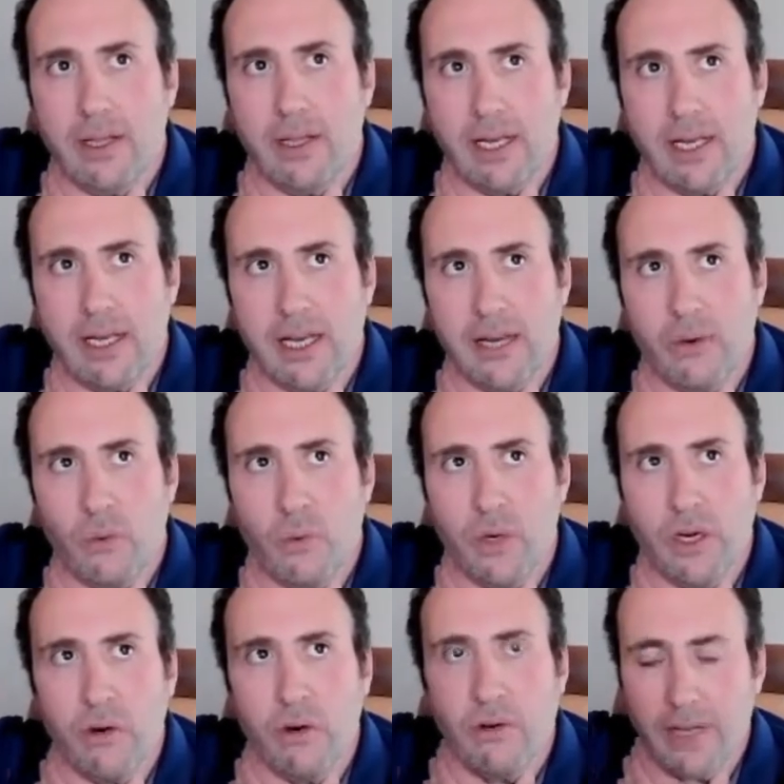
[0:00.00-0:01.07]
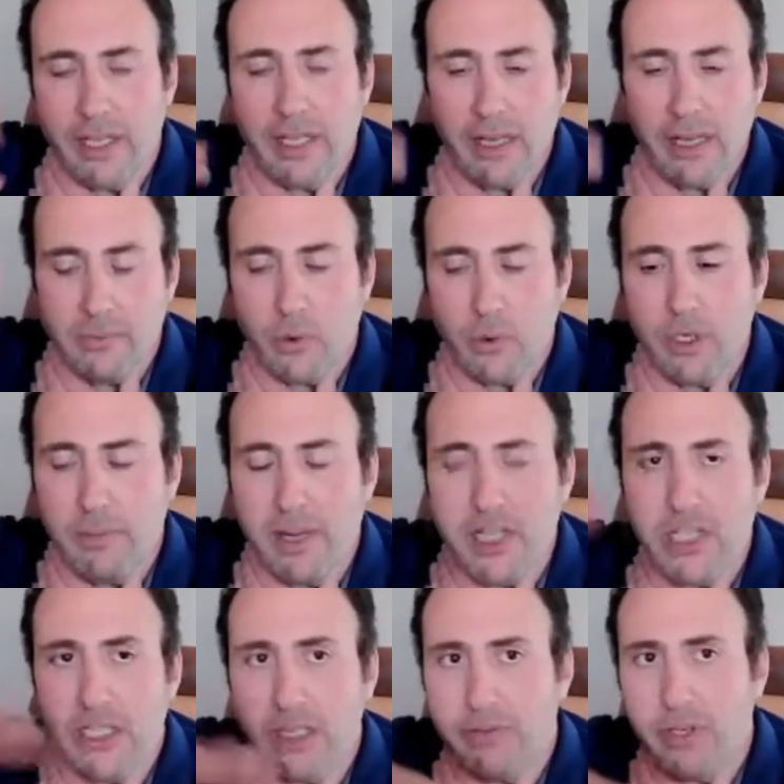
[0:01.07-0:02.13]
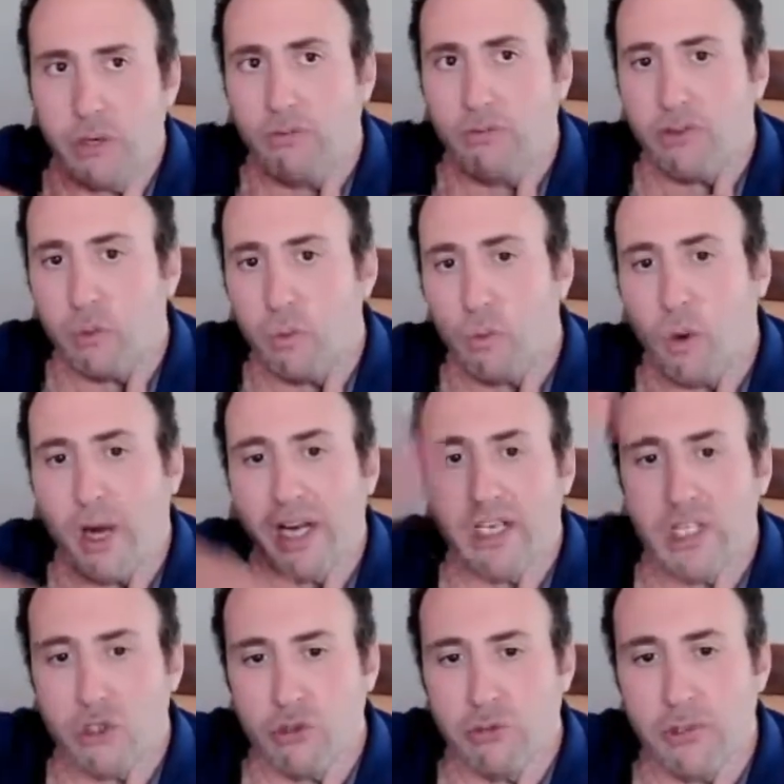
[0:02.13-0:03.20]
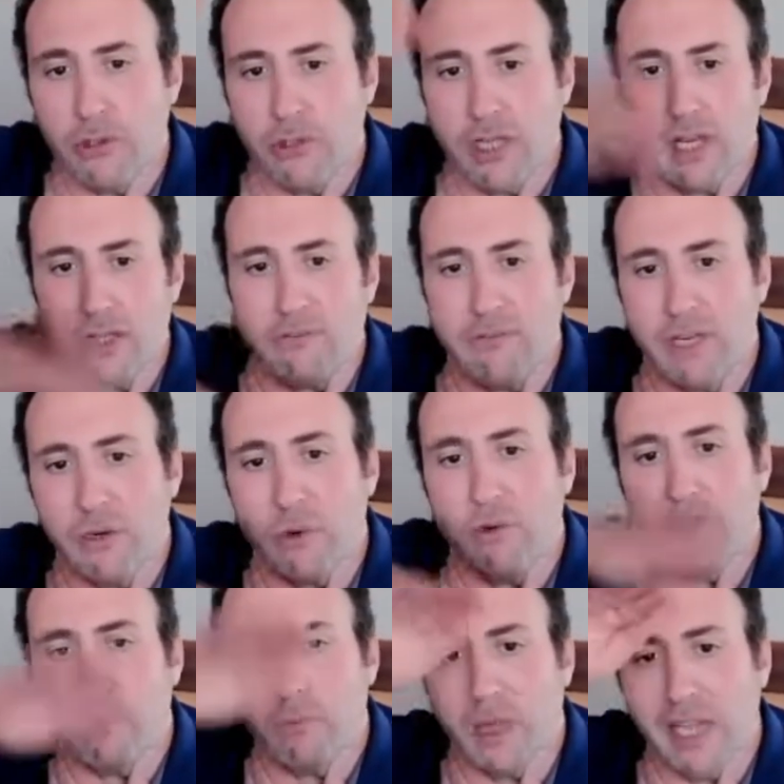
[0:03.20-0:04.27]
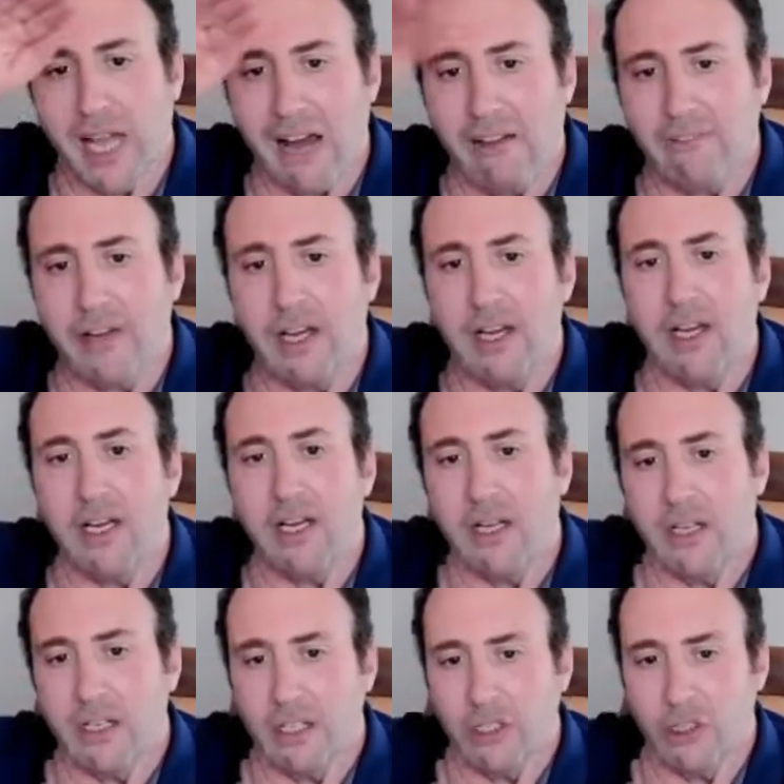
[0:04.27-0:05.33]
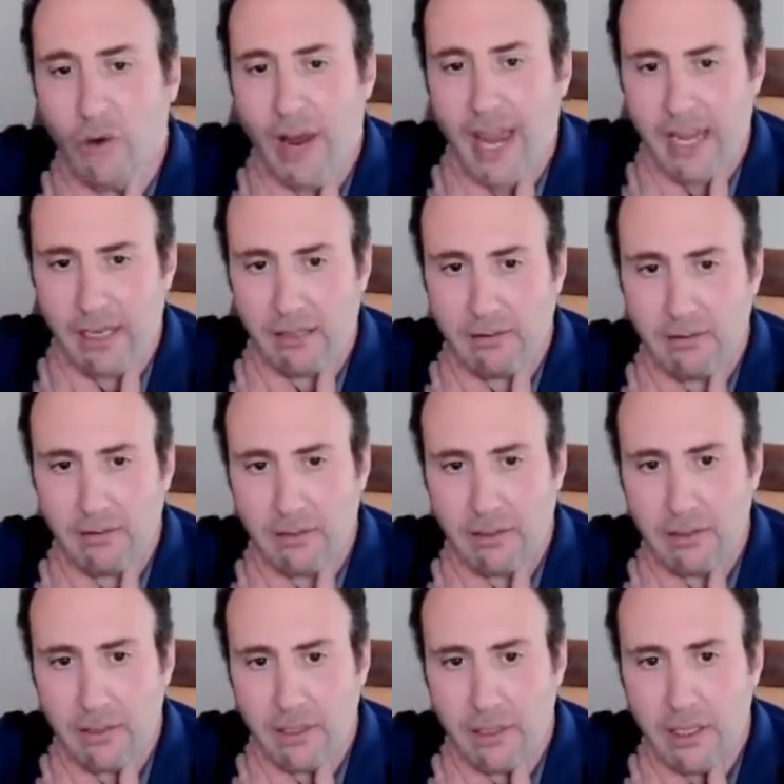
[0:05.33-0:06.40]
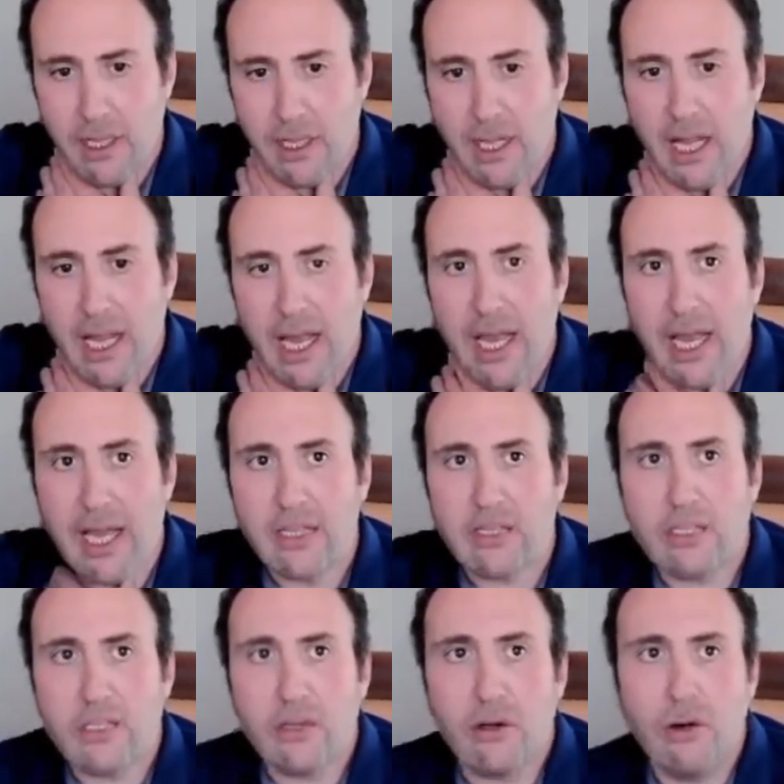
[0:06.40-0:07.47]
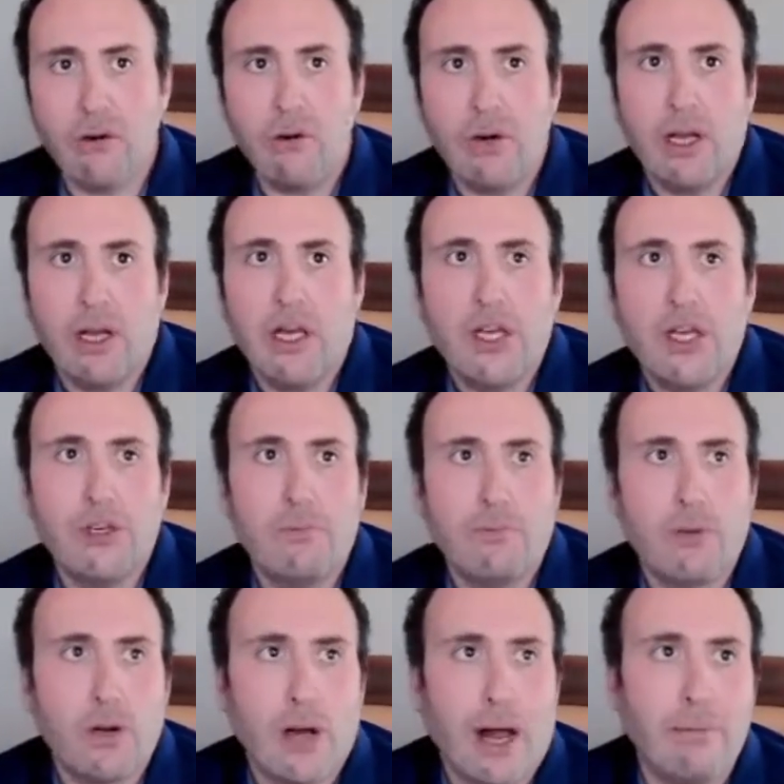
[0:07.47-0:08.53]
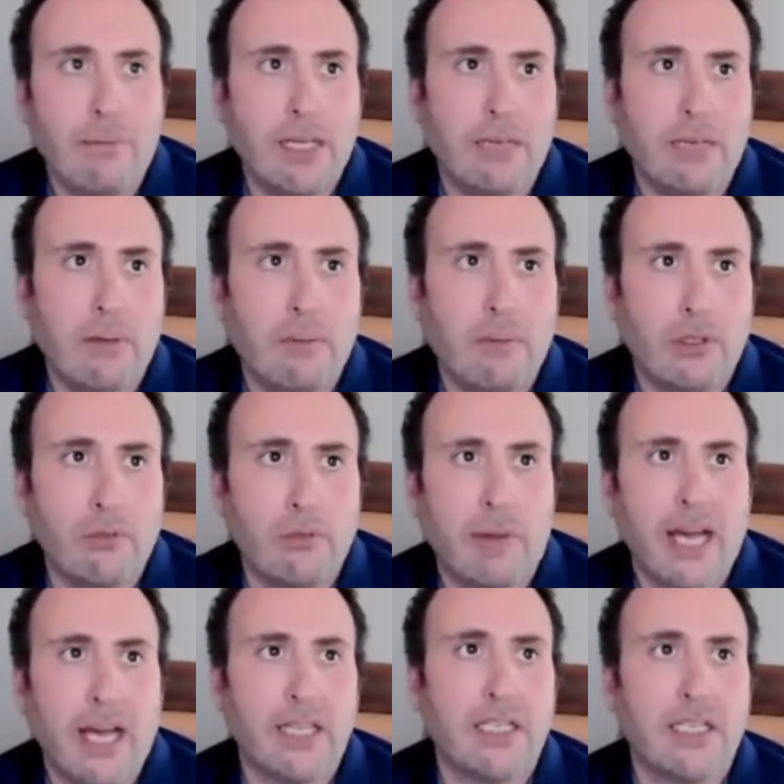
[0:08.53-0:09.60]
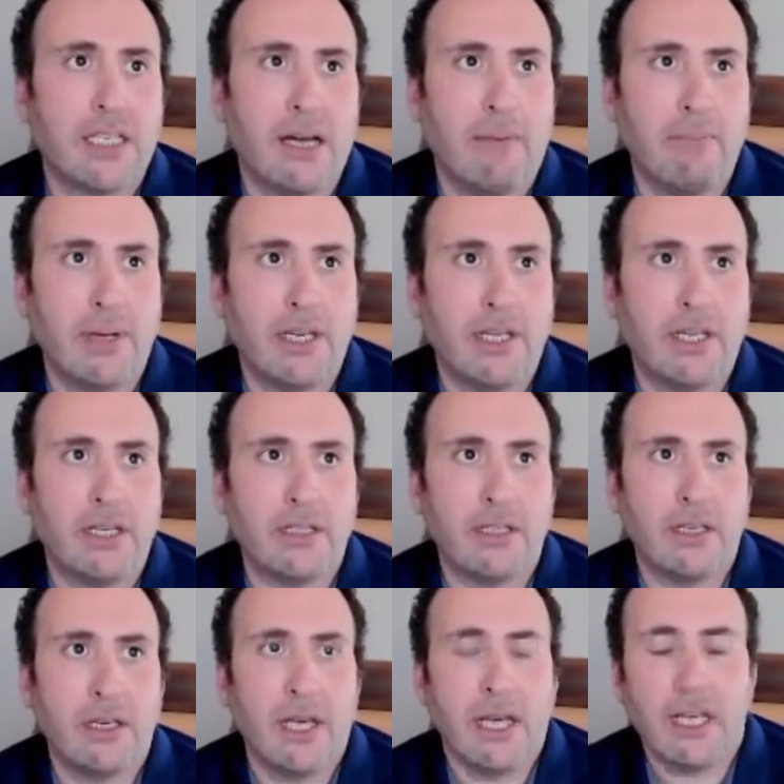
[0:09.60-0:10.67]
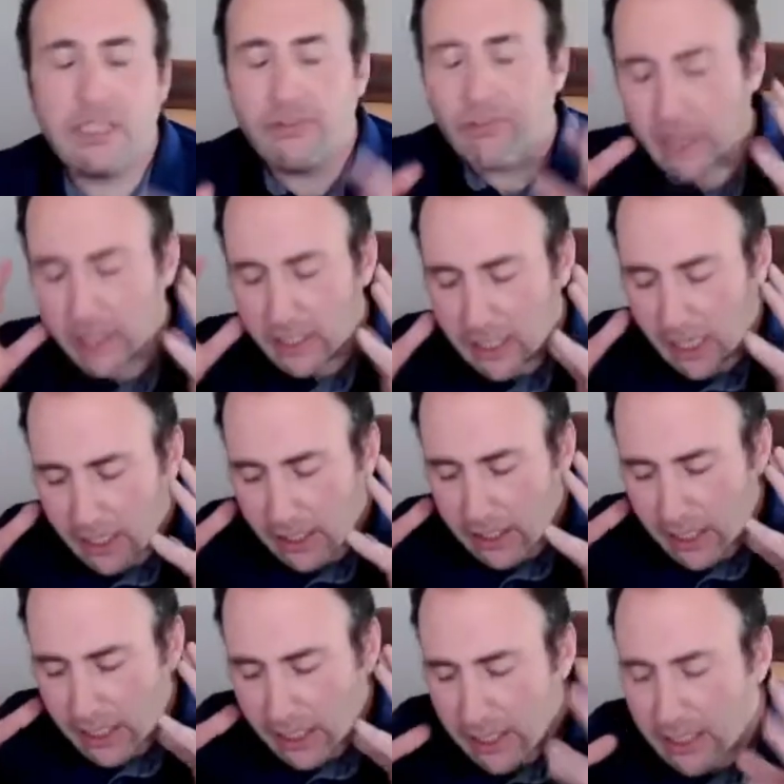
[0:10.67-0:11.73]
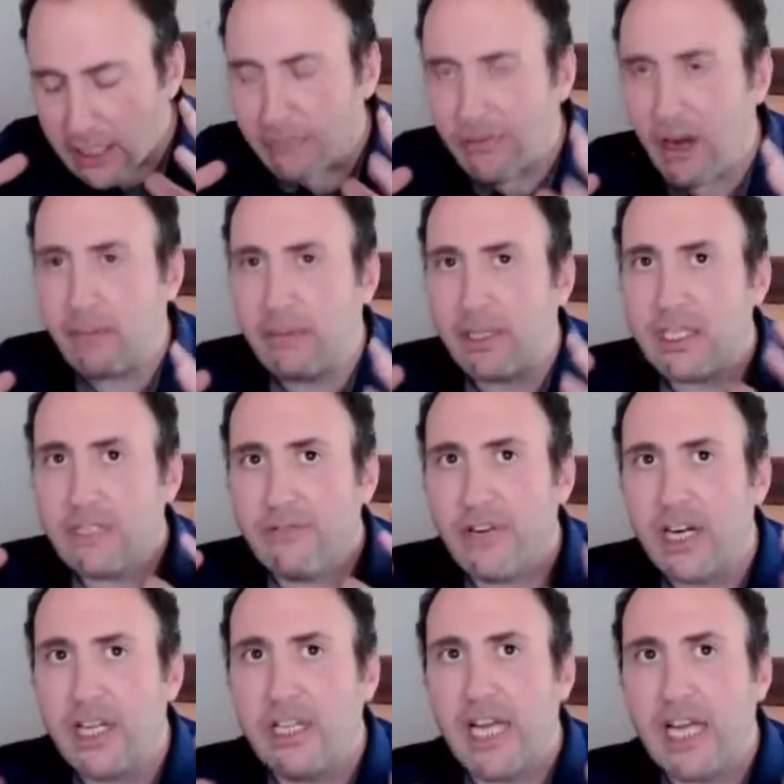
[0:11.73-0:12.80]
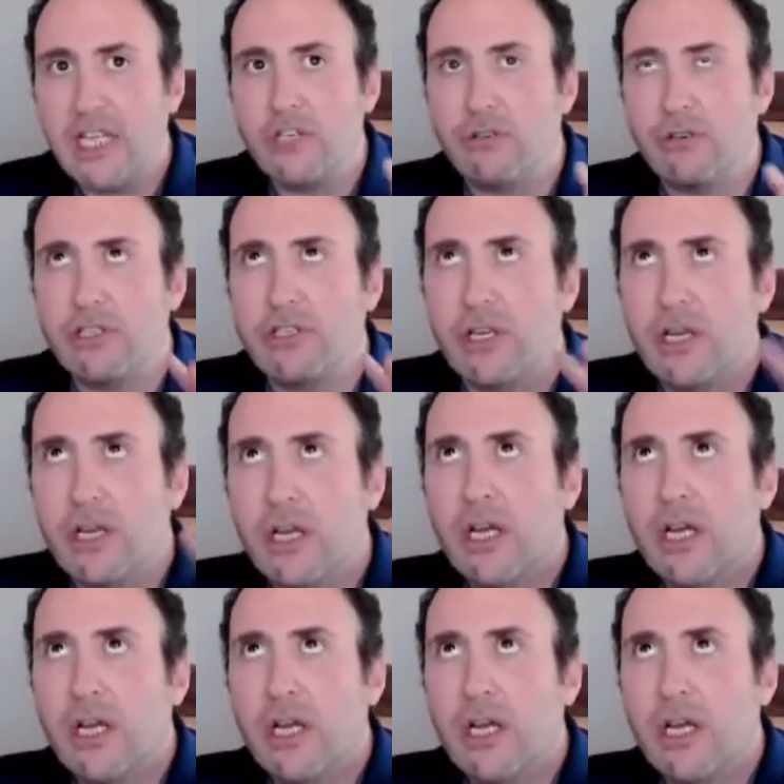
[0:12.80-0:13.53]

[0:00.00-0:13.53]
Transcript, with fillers: like we go, and I already mentioned it, we go from one extreme to another. We go from love to hate. And so you're probably going to be able to buy these companies. It's very, it's like in this environment, it's very dangerous